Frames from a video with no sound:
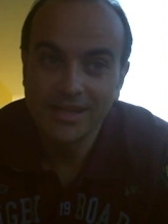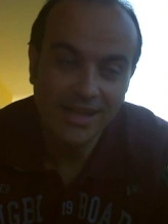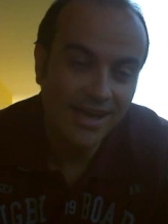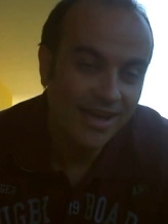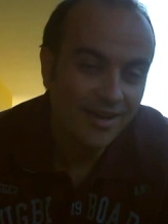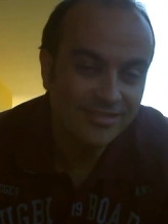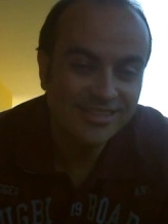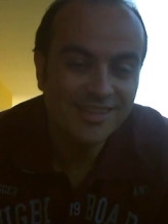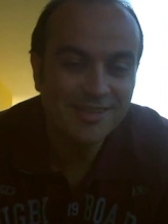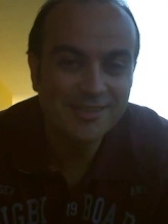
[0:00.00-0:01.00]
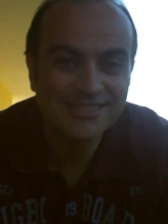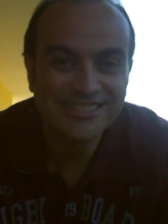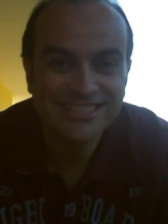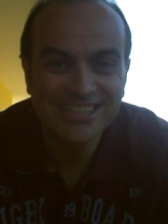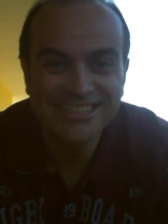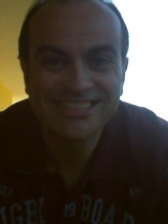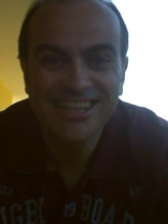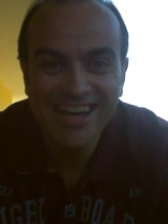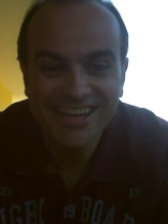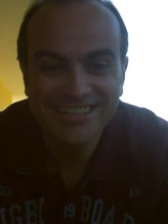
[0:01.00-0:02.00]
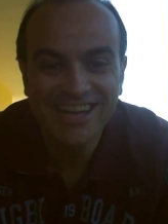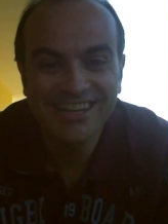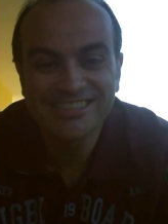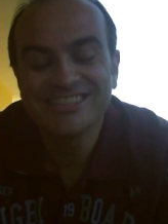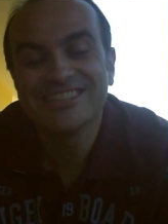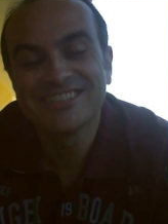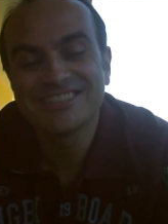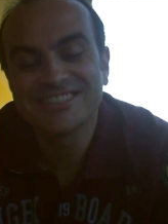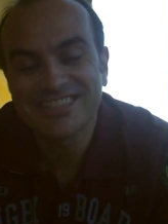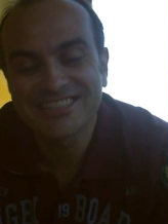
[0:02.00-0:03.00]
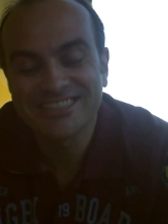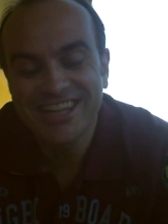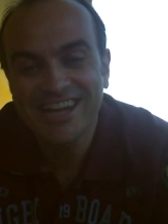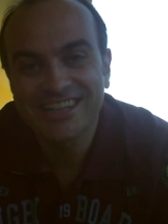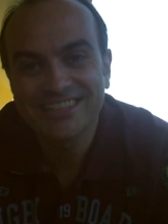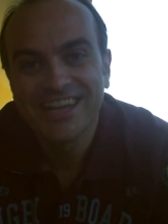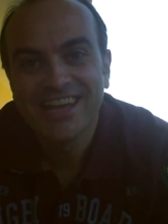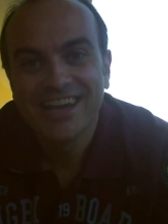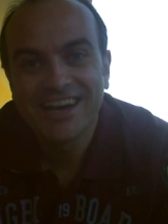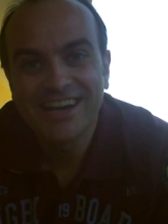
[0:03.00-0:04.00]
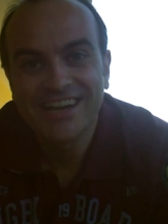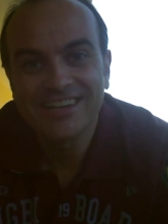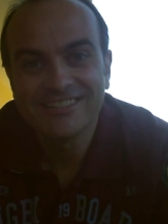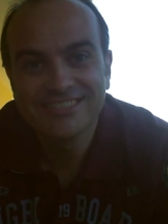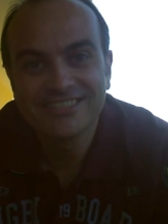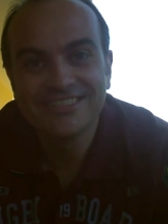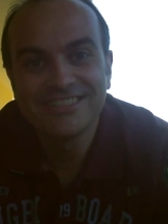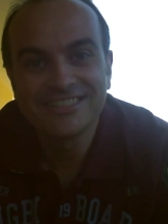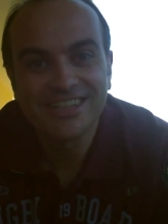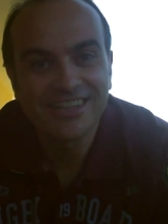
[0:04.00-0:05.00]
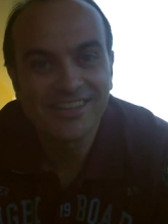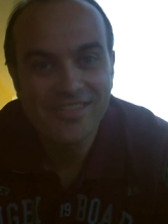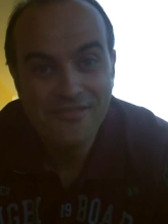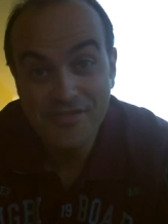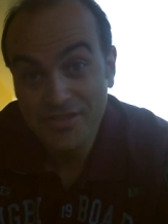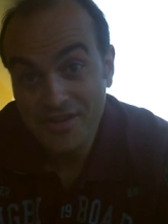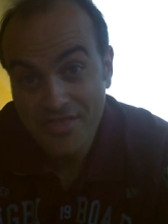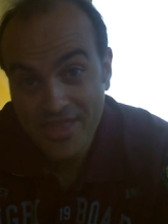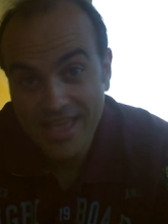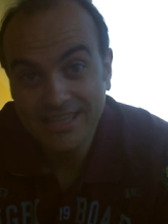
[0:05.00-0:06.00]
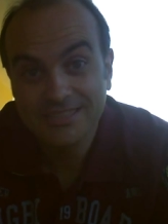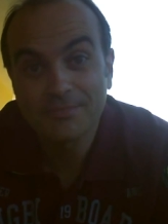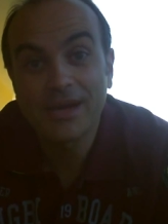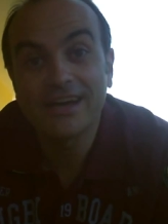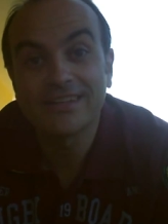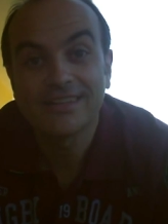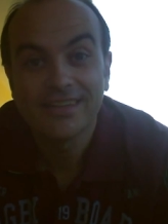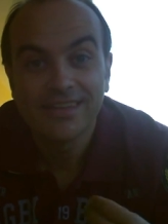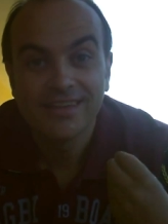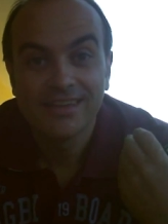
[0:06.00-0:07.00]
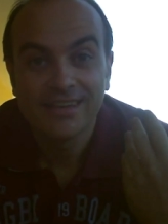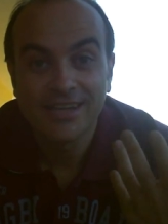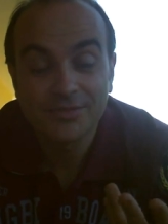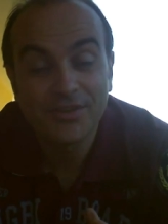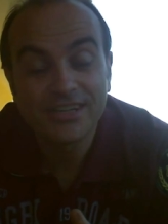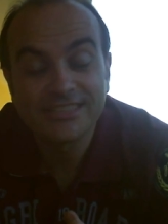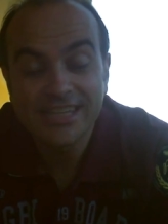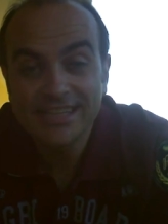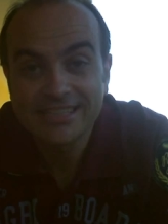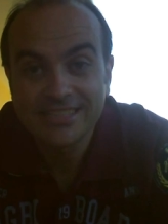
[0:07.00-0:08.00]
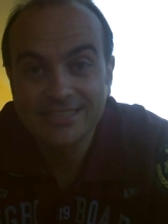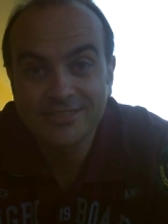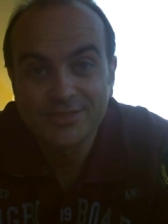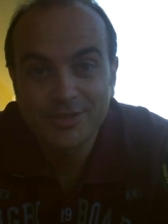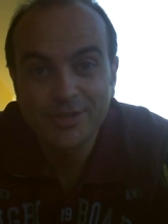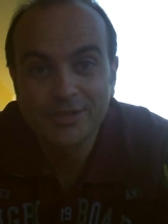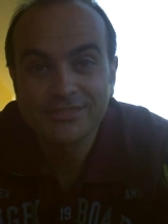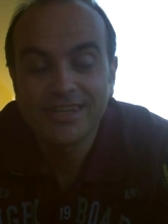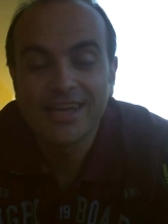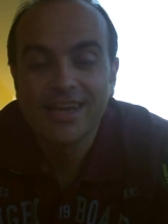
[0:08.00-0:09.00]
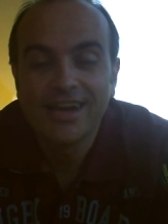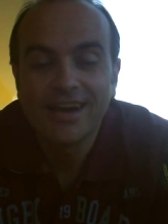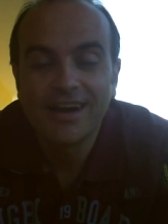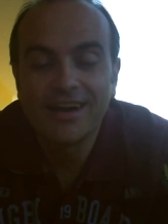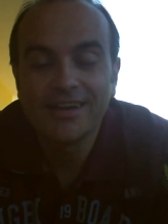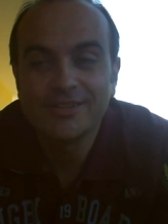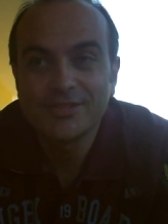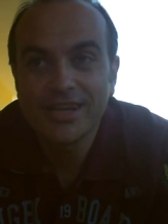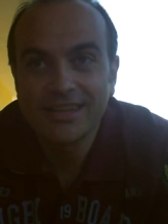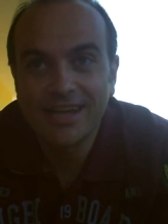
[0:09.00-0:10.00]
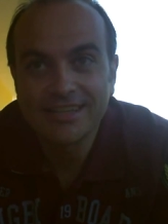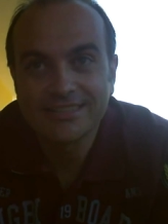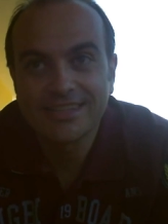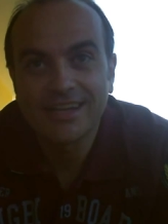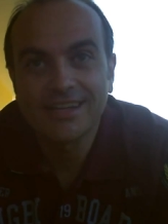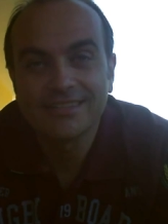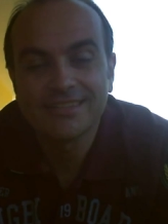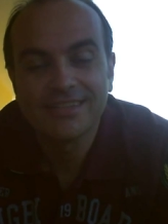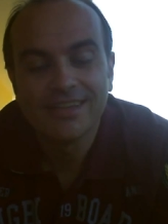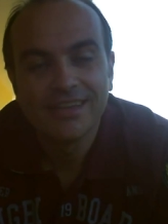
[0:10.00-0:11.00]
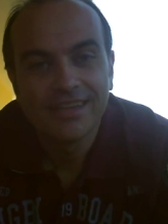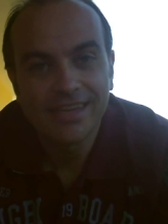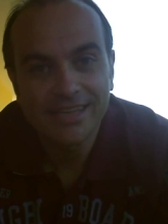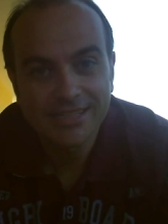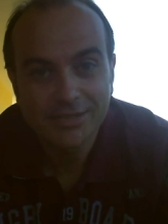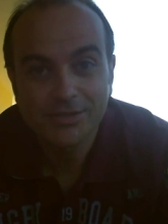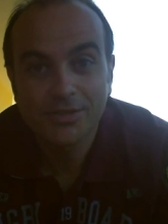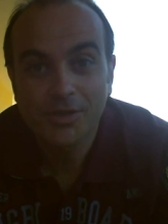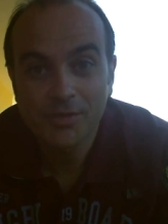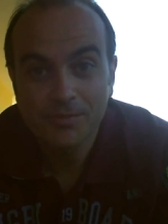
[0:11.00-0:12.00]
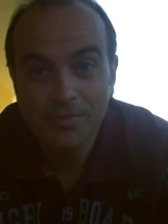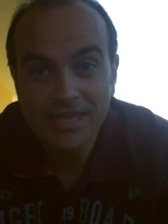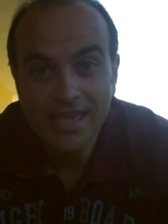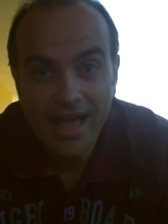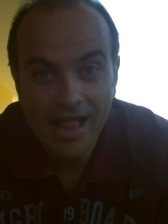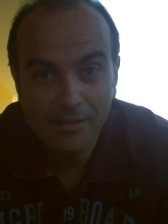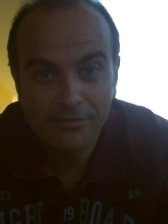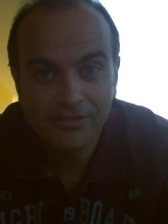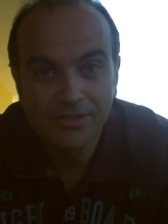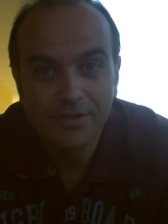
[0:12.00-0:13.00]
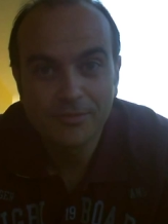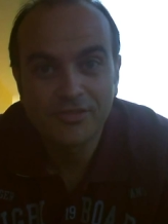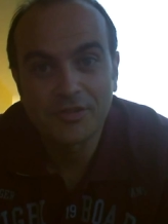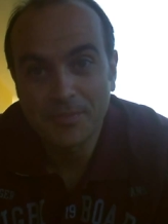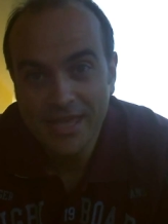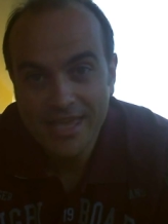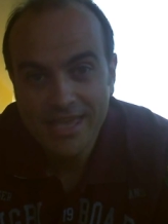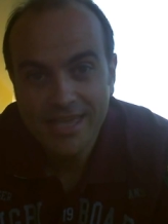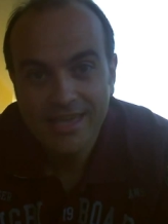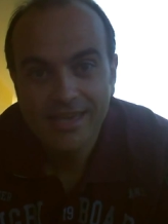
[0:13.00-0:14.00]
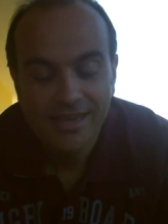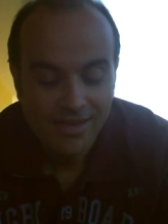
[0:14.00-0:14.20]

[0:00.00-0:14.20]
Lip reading: Well, I haven't learned just that. I didn't learn just that. I also learned a lot of other things, but as far as English is concerned, I realized that English could be helpful for me,